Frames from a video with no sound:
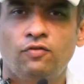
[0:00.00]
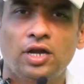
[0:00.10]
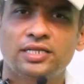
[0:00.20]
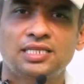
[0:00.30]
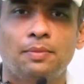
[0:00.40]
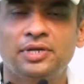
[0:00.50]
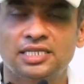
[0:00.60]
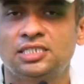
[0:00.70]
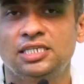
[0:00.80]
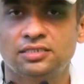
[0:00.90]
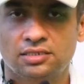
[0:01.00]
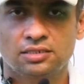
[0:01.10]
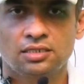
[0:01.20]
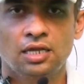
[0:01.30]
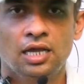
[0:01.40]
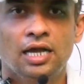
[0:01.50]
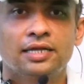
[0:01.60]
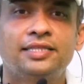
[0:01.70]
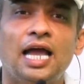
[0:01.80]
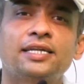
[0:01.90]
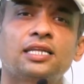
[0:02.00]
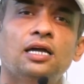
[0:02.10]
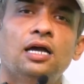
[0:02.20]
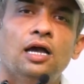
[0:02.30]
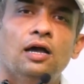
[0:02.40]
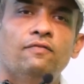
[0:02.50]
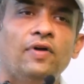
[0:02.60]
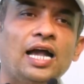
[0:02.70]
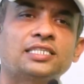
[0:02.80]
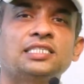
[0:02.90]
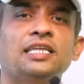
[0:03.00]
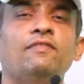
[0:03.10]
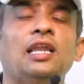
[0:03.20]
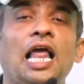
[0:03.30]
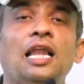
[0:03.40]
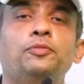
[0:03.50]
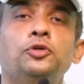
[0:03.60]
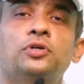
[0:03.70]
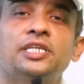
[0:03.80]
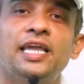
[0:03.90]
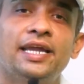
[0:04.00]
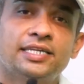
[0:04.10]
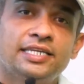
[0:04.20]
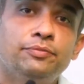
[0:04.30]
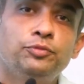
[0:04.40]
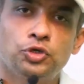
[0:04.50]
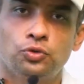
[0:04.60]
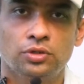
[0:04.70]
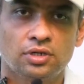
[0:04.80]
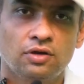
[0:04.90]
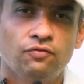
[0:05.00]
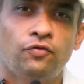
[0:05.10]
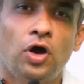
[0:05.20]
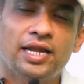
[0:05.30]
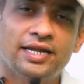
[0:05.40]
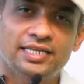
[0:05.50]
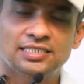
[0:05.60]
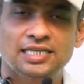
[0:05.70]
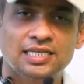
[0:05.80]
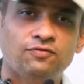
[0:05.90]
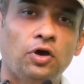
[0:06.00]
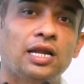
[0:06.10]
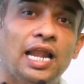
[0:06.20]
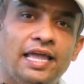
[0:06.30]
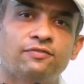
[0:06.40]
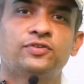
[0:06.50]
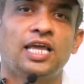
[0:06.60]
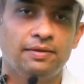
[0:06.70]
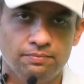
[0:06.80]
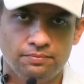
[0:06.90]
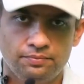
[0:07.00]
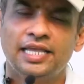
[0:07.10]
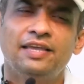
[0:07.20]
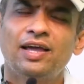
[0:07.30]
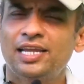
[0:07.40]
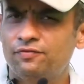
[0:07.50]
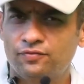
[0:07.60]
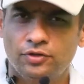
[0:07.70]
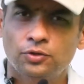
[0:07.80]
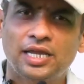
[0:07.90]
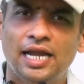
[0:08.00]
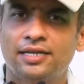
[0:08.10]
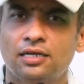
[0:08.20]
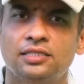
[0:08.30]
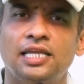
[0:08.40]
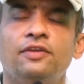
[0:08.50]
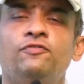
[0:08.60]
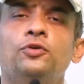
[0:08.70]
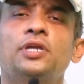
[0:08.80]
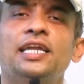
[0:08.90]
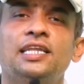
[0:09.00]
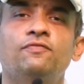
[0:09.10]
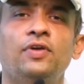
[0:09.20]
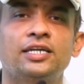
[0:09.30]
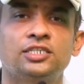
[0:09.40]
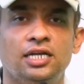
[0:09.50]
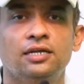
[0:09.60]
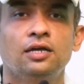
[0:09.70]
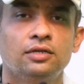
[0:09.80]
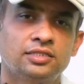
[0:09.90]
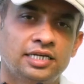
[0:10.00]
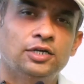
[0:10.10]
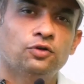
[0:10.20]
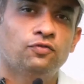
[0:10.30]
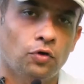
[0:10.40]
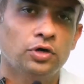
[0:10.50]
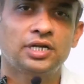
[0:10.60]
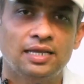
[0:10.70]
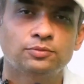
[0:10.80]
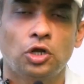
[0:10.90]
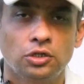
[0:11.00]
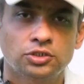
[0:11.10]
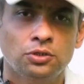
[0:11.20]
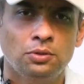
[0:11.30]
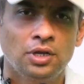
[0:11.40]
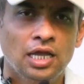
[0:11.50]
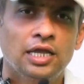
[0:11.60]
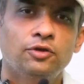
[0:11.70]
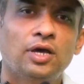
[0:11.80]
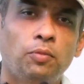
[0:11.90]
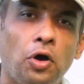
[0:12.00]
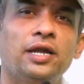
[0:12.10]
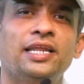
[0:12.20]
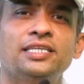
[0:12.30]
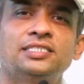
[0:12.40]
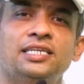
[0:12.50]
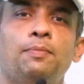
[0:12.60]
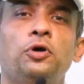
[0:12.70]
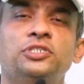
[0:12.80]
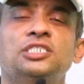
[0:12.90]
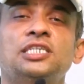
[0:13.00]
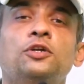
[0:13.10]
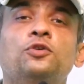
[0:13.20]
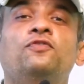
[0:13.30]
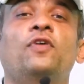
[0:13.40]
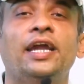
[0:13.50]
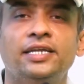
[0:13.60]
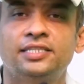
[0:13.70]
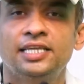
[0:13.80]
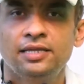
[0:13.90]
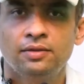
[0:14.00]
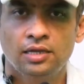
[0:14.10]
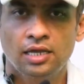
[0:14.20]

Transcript: for some disease, that vaccine will help you create immune for a disease for lifetime. Even if you get infected 3 to 4 times also, your body is in a position to fight the